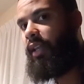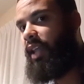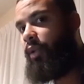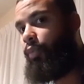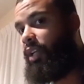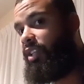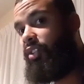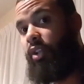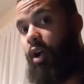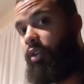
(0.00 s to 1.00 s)
and then when he
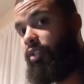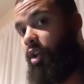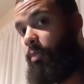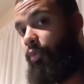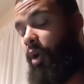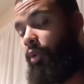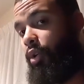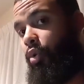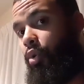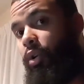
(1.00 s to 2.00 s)
saw us come around the
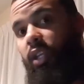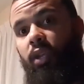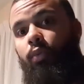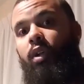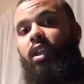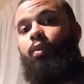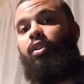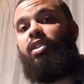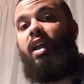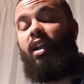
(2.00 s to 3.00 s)
corner, he he
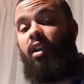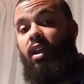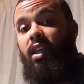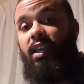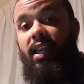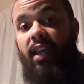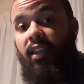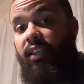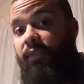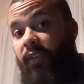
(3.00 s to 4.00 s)
was like he,
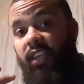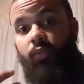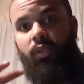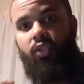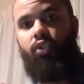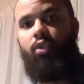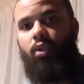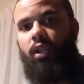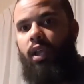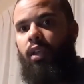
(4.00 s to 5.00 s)
his face was
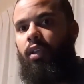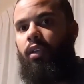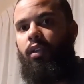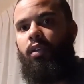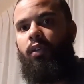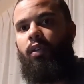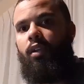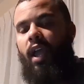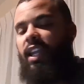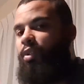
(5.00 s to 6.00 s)
shook like,
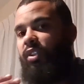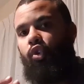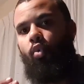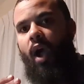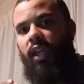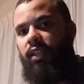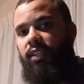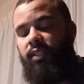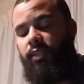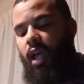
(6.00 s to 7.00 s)
and he was quiet.
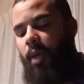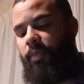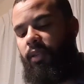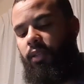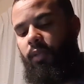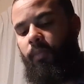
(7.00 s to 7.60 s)
He stopped.